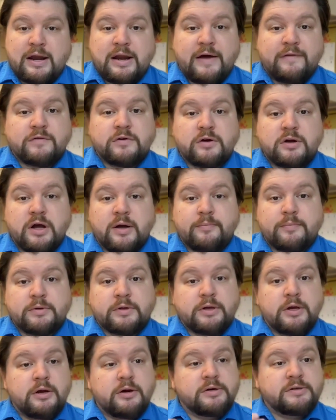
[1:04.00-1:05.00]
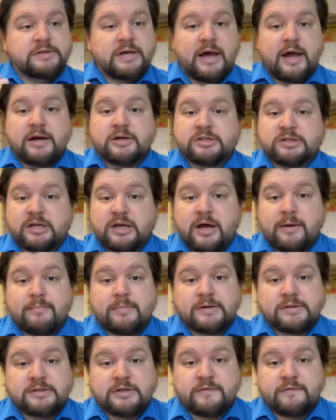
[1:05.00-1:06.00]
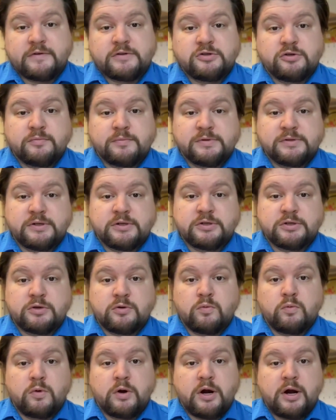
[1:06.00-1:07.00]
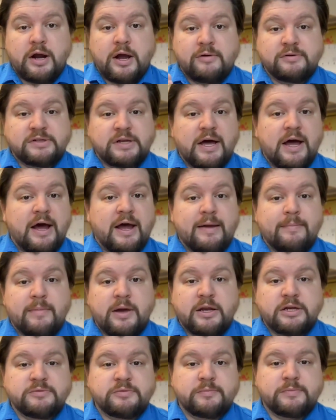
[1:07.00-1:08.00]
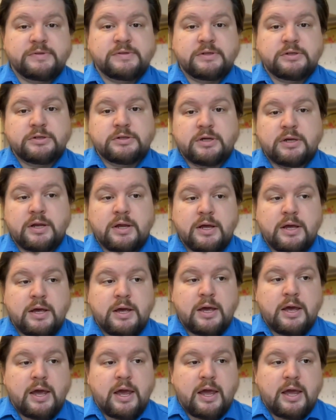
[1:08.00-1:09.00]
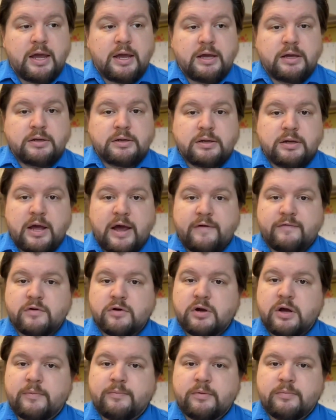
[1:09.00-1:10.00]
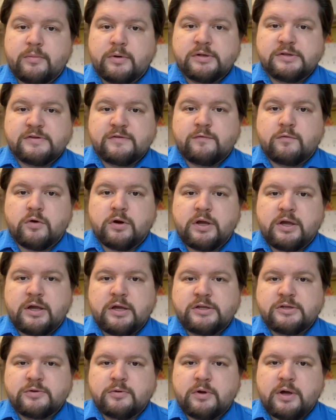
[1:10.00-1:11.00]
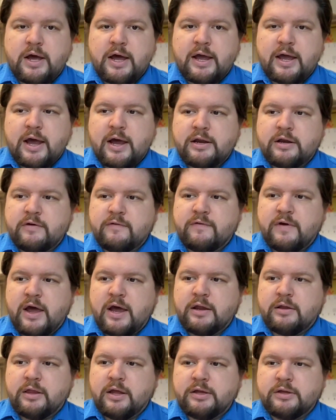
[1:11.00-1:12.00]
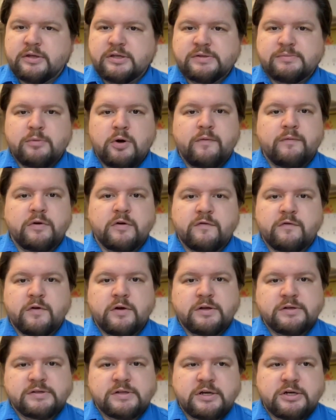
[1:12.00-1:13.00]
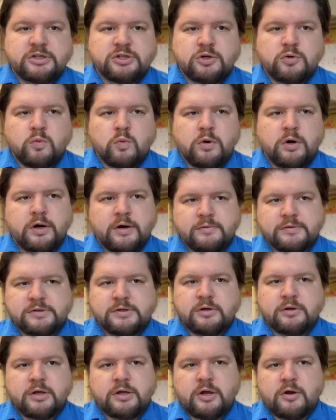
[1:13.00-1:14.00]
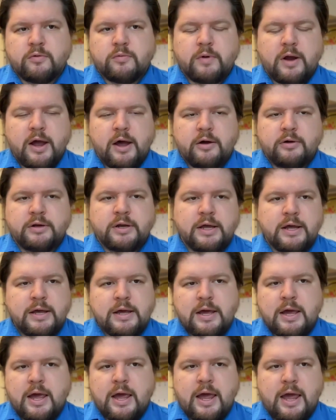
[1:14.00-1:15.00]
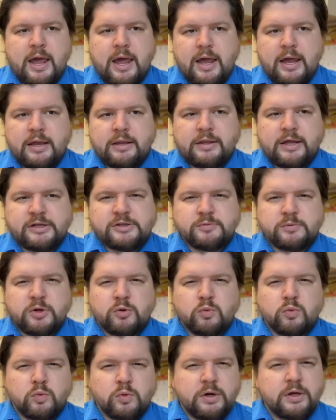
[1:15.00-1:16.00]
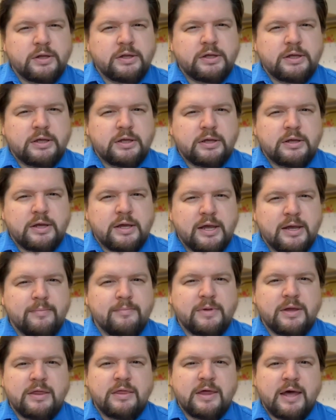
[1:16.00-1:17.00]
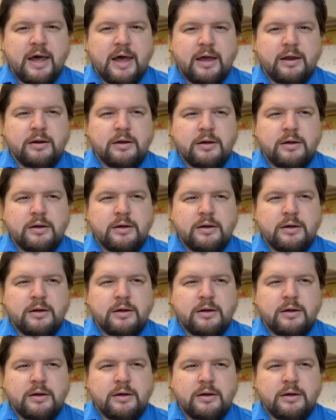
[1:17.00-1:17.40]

after a couple of years, I actually got myself into a position where I was at a high management position. And after a couple months of working into it, I kind of had like this moment of realization where I was looking around, and that's when it really hit me that